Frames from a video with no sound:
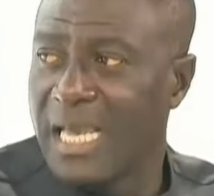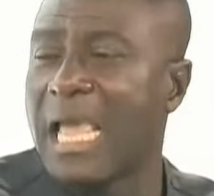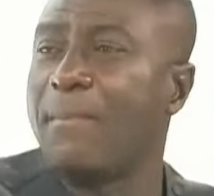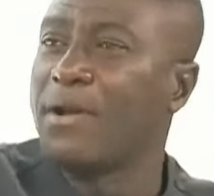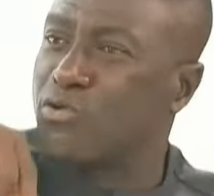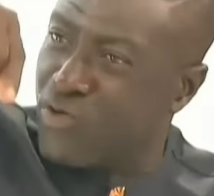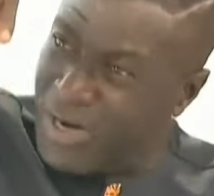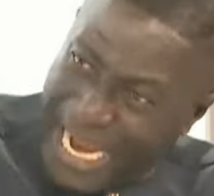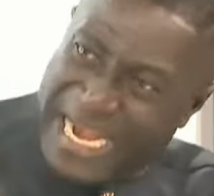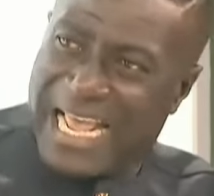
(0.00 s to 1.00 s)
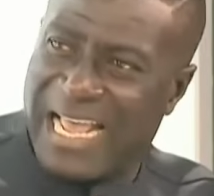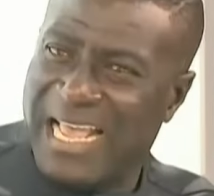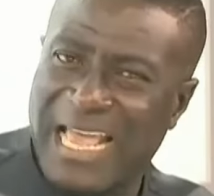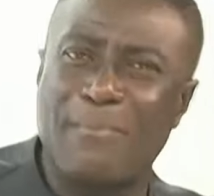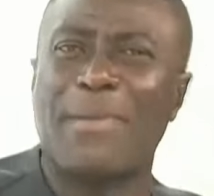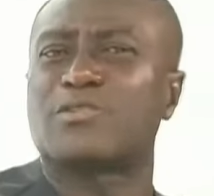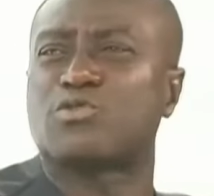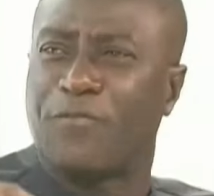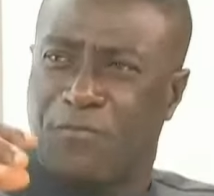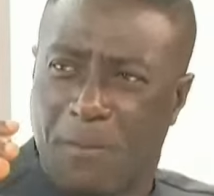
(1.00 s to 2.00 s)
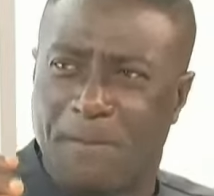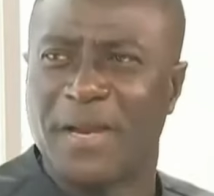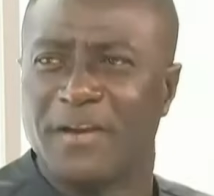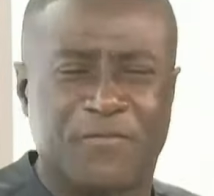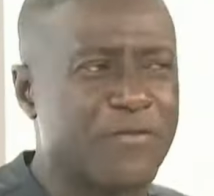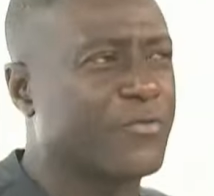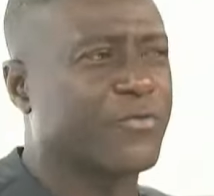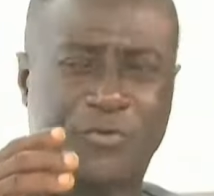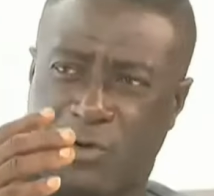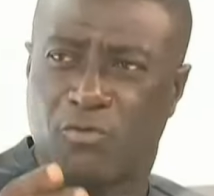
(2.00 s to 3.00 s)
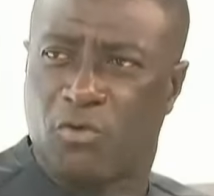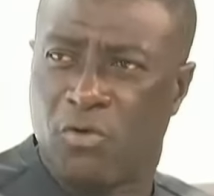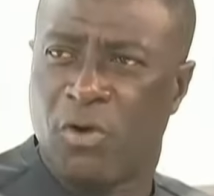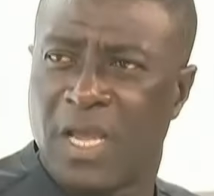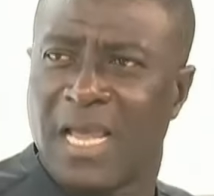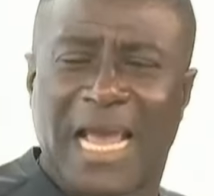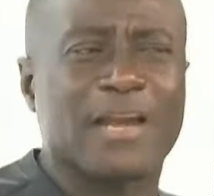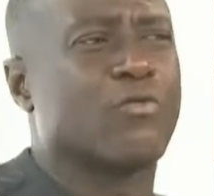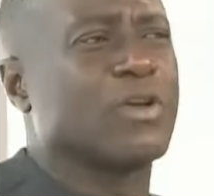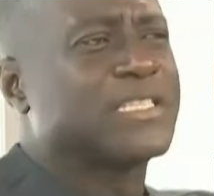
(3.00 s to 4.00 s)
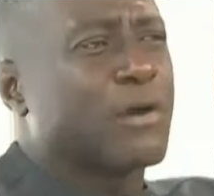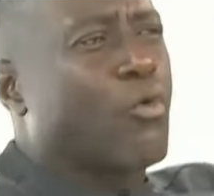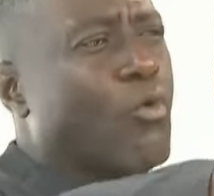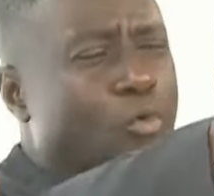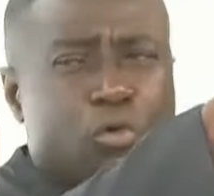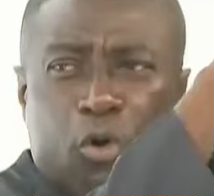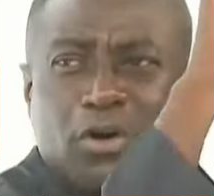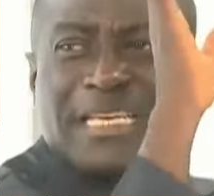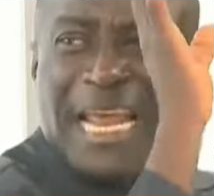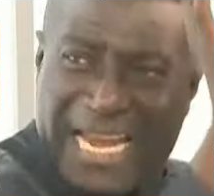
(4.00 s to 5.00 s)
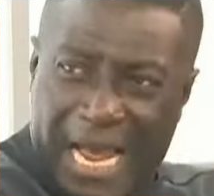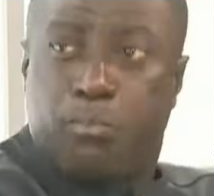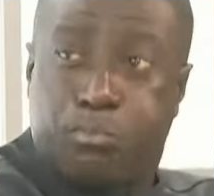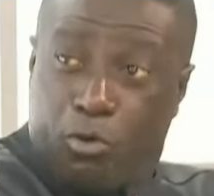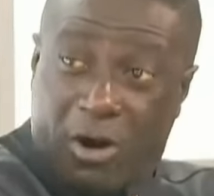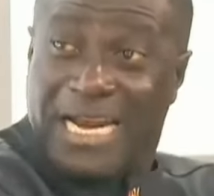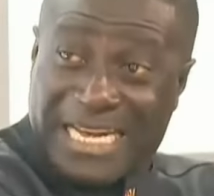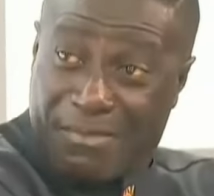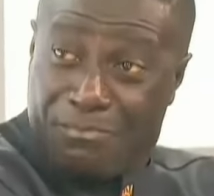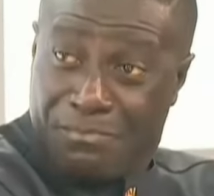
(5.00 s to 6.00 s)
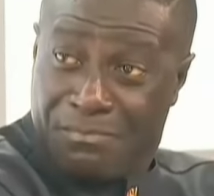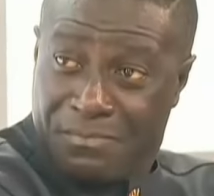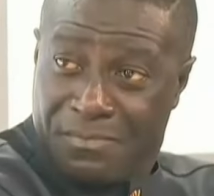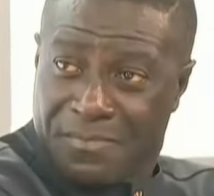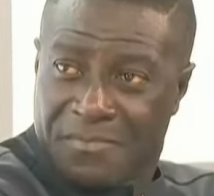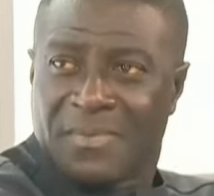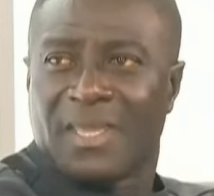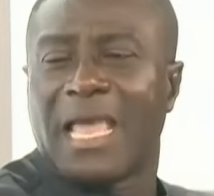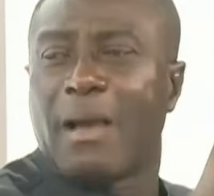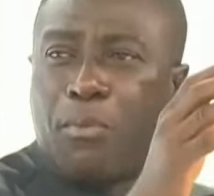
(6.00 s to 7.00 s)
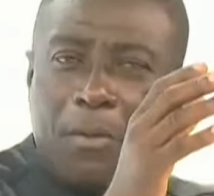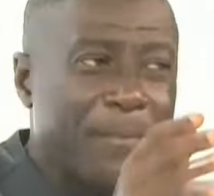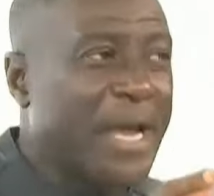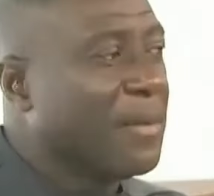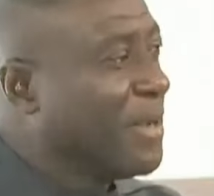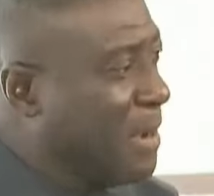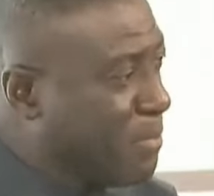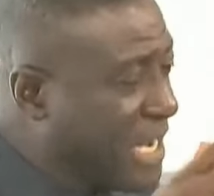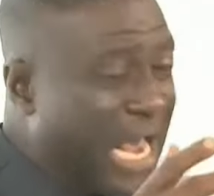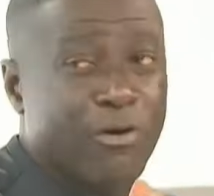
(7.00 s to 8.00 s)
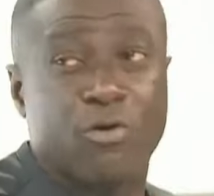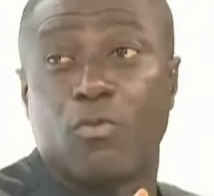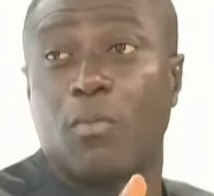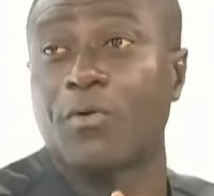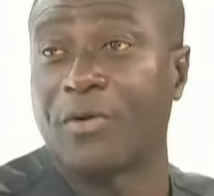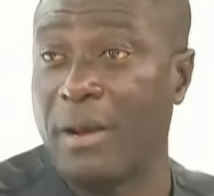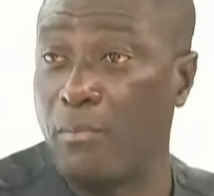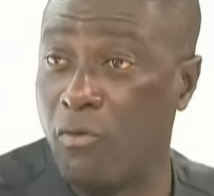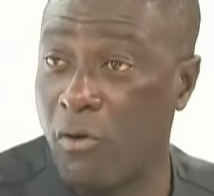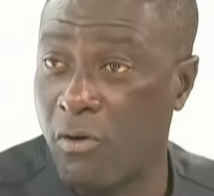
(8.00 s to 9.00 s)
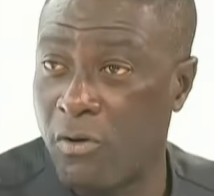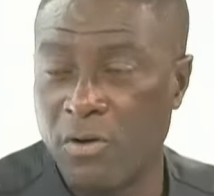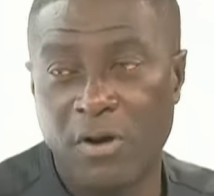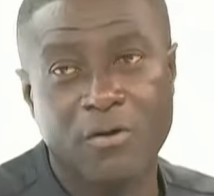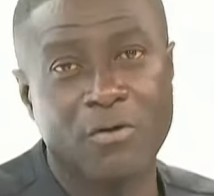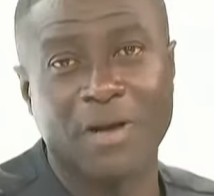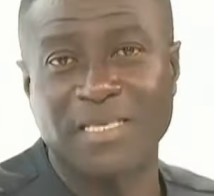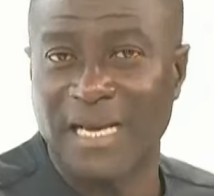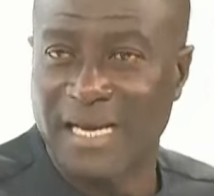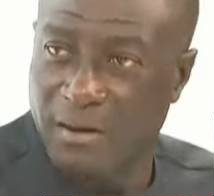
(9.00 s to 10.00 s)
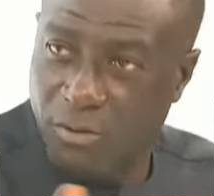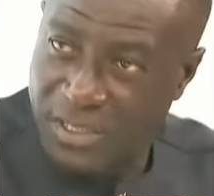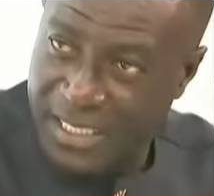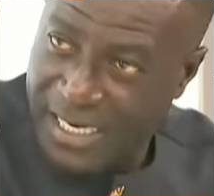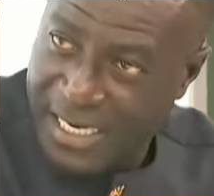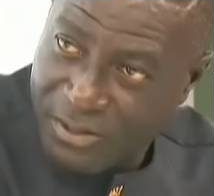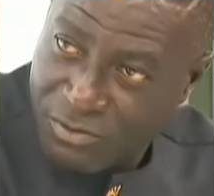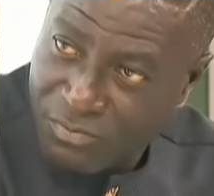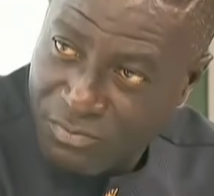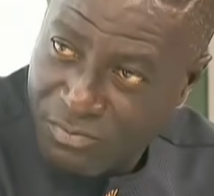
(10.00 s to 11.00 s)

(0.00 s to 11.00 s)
Ebedu Ghana, Emma soft one penny for a treacheroo, Edwin Sakogu container born at them. A bompire may be a no more share bore, no massacre container natu.